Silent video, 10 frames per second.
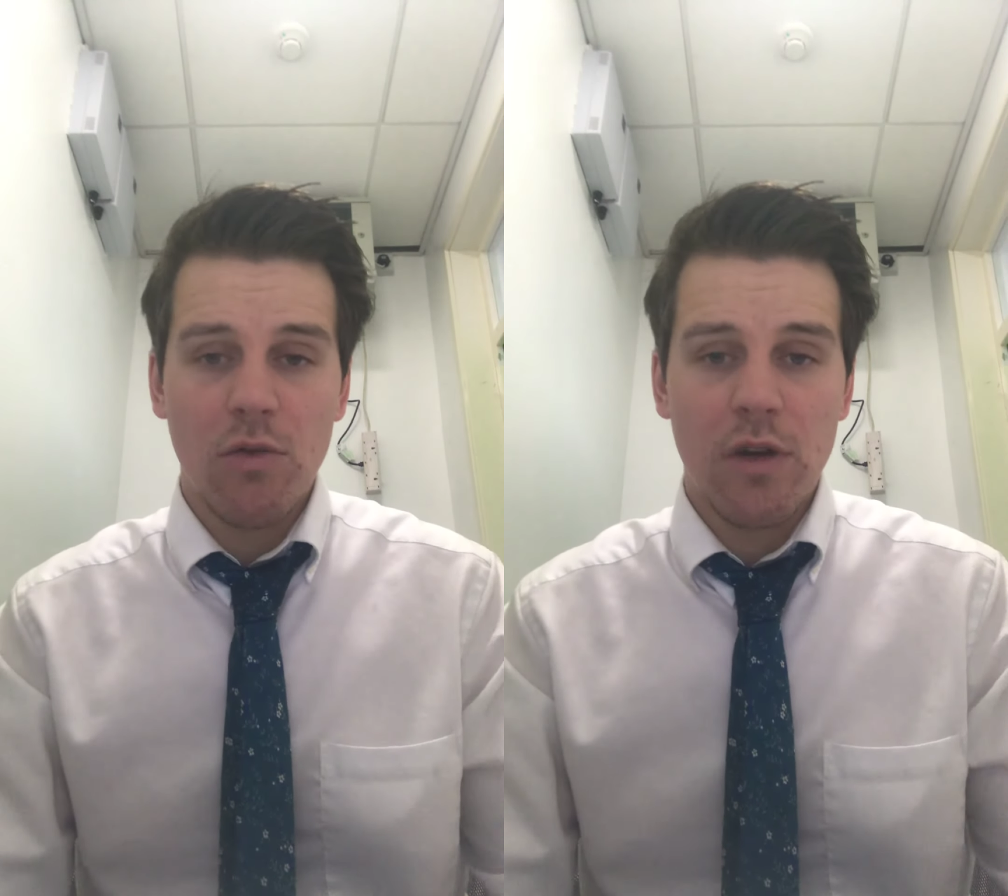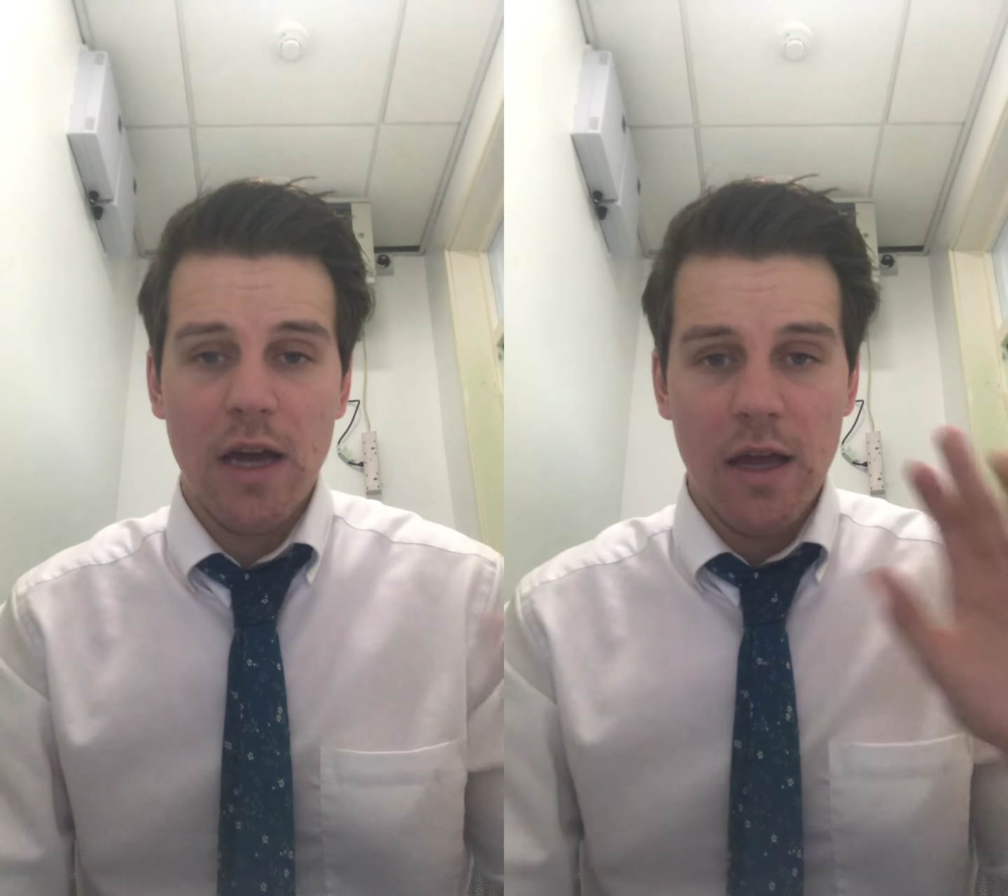
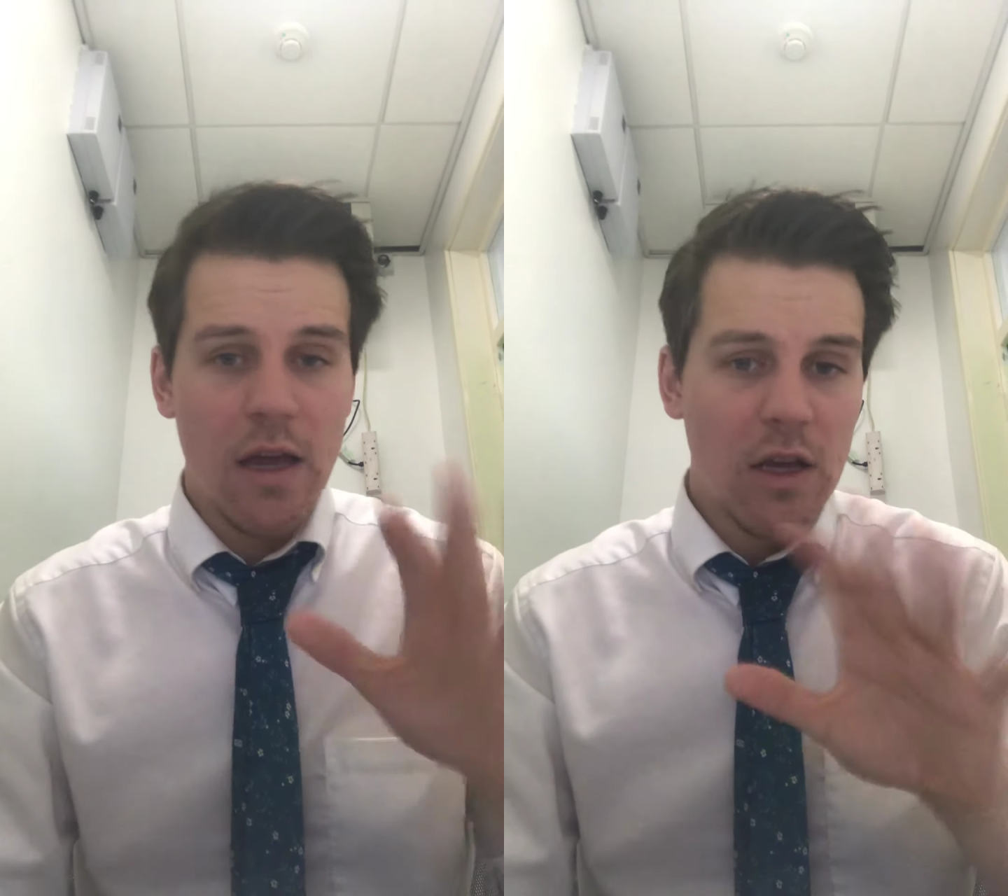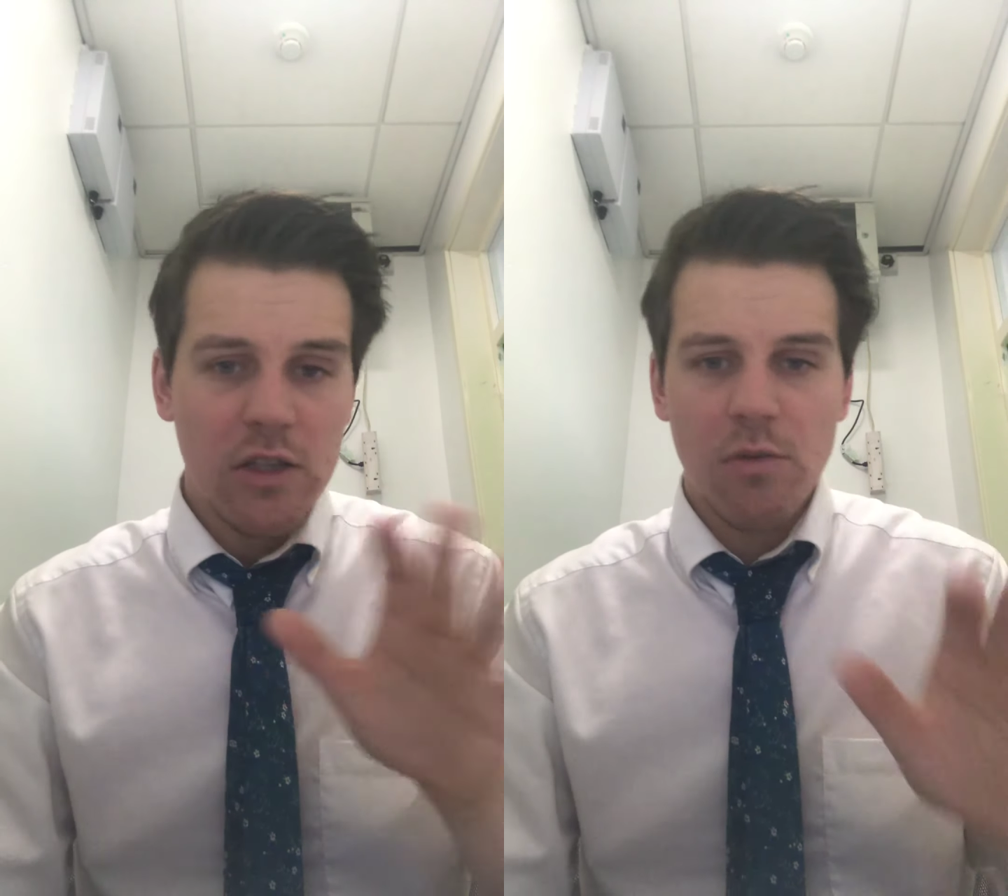okay,
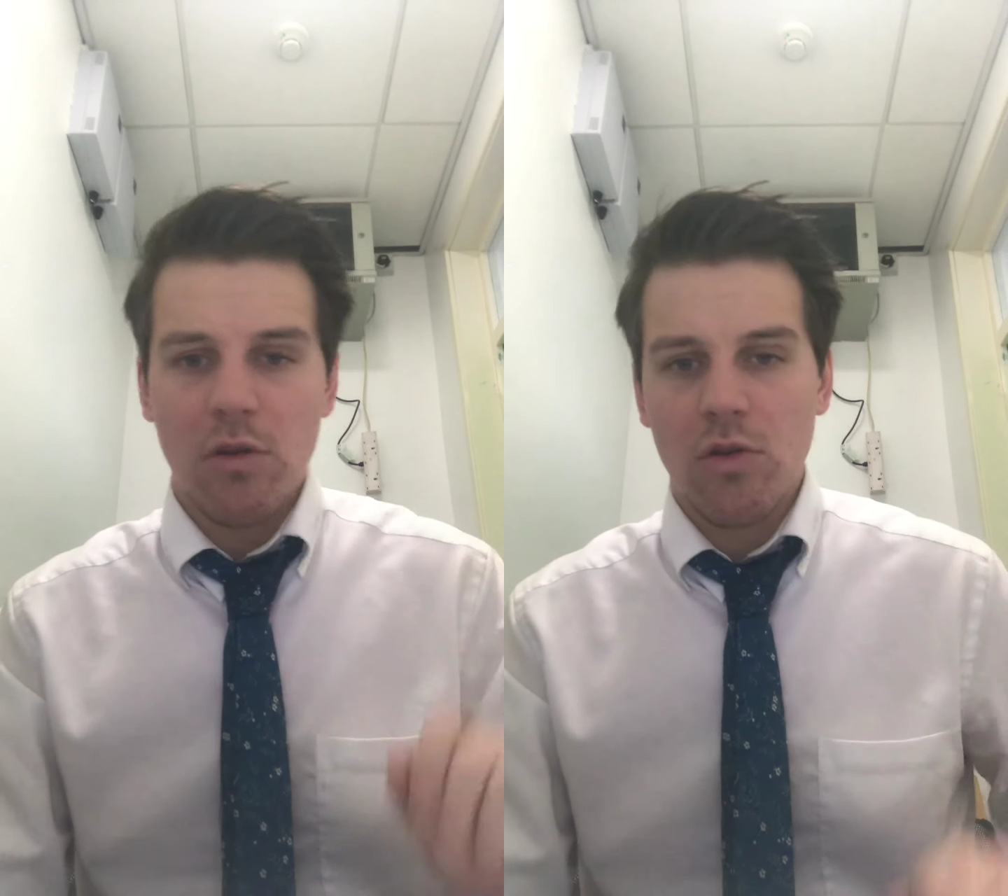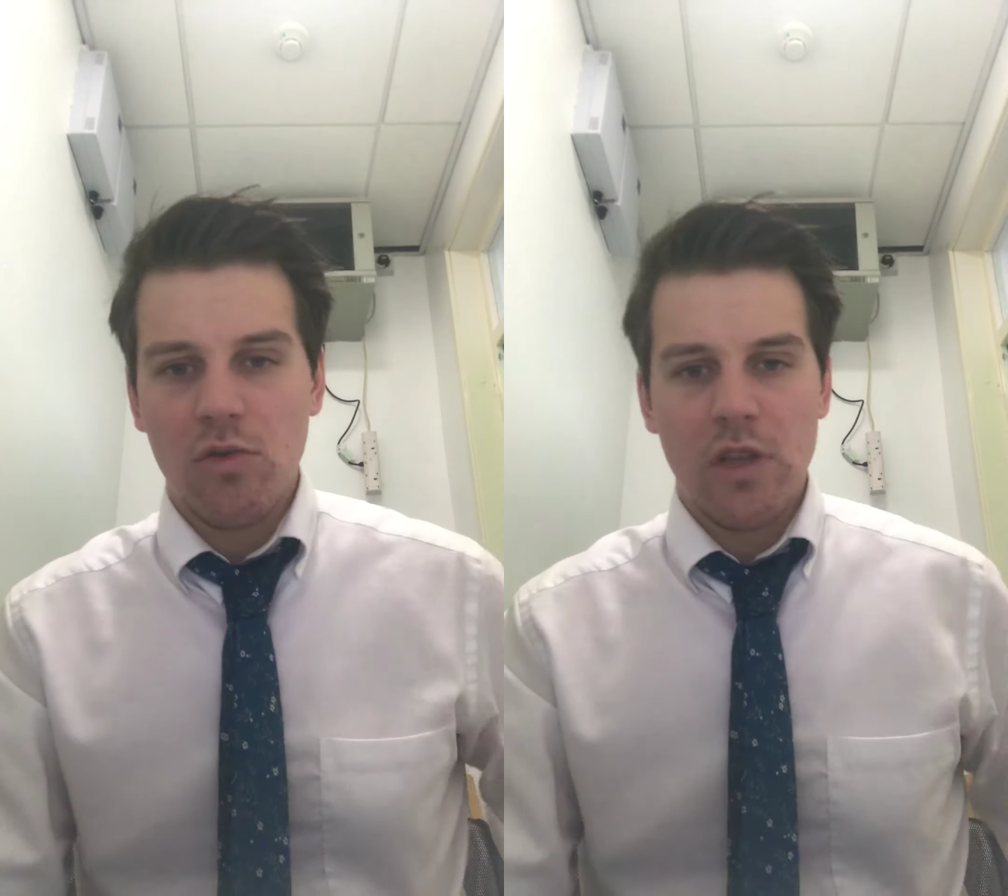something
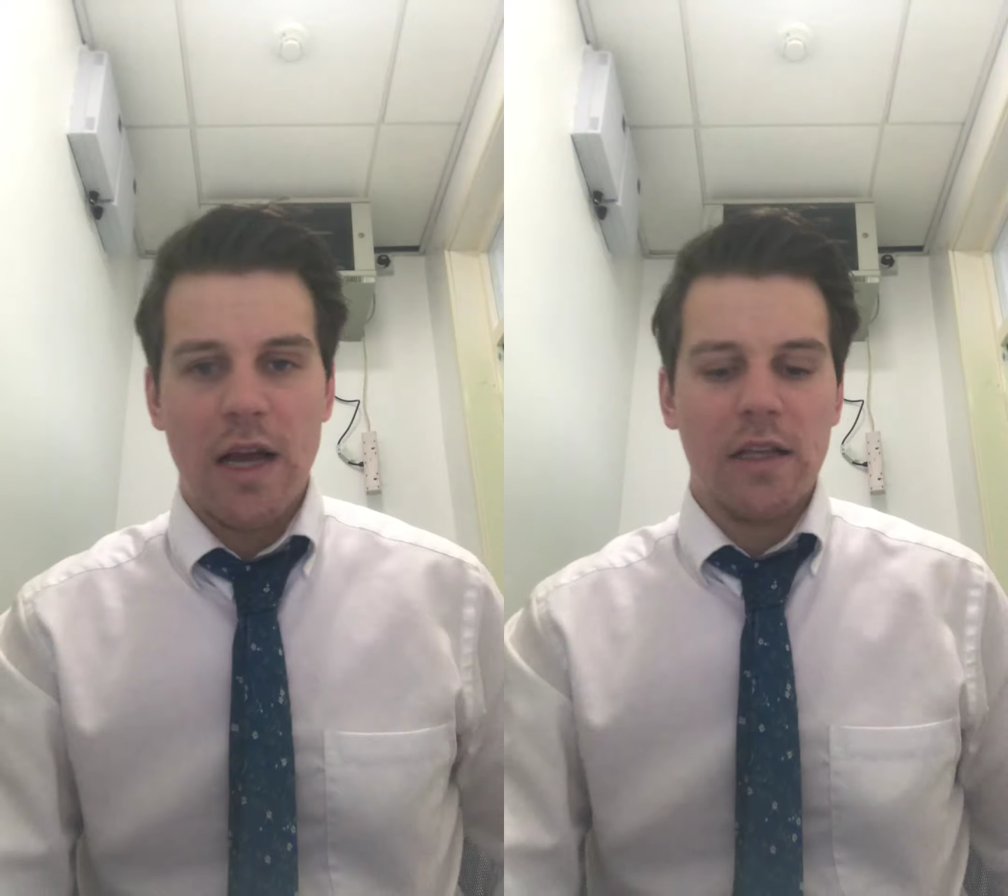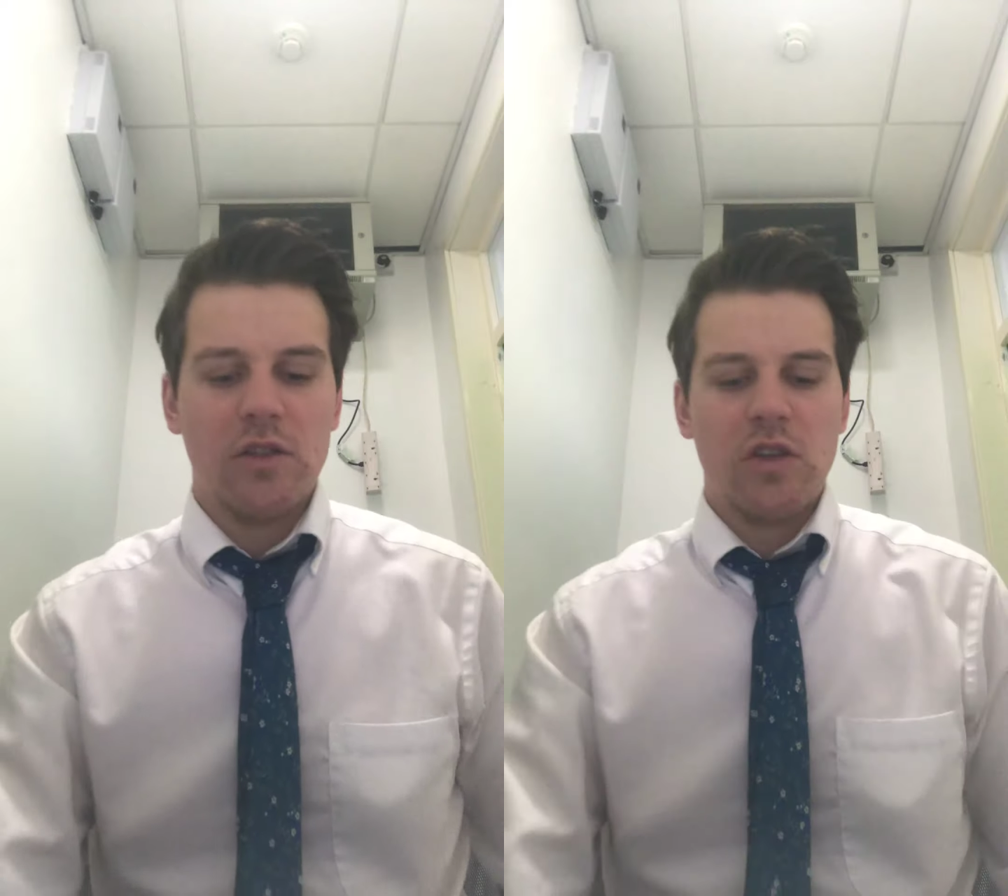along those
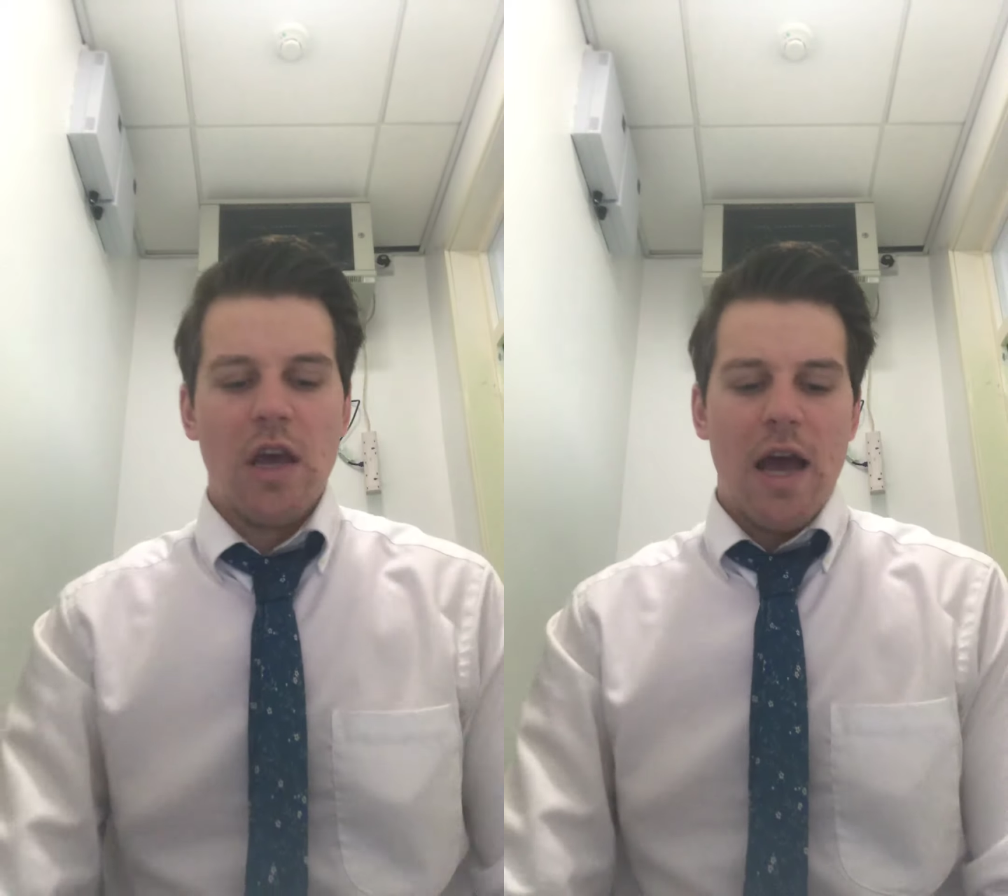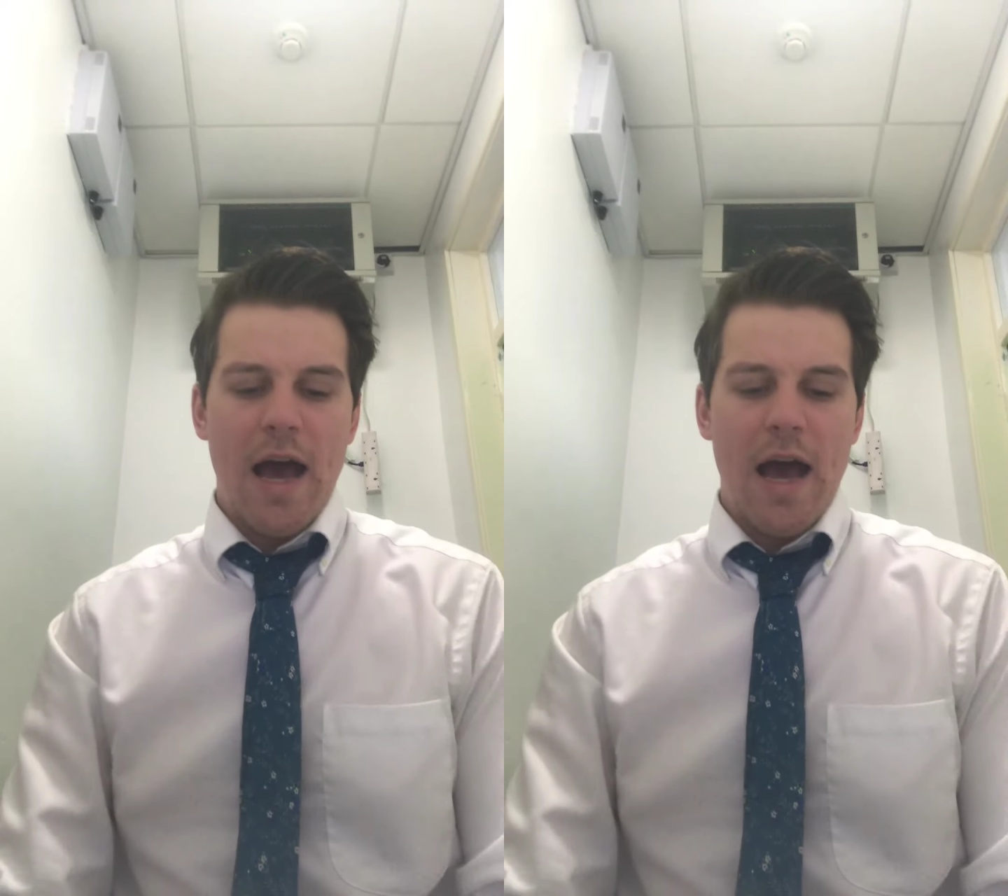lines.